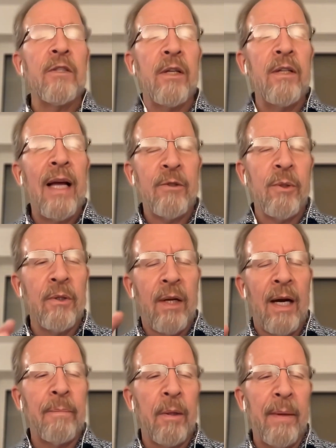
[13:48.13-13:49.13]
natural
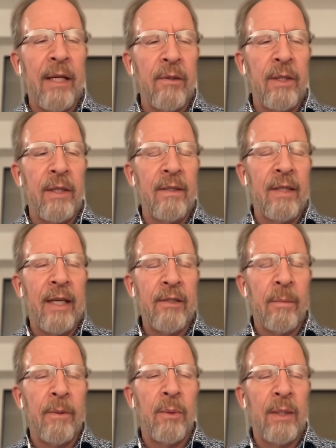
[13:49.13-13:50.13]
complementary nature
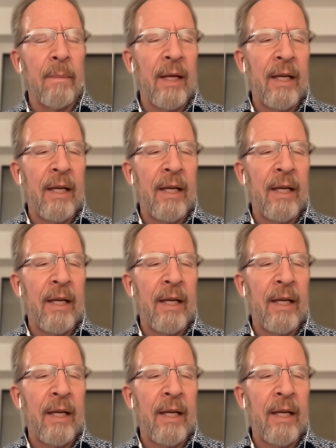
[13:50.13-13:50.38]
between them.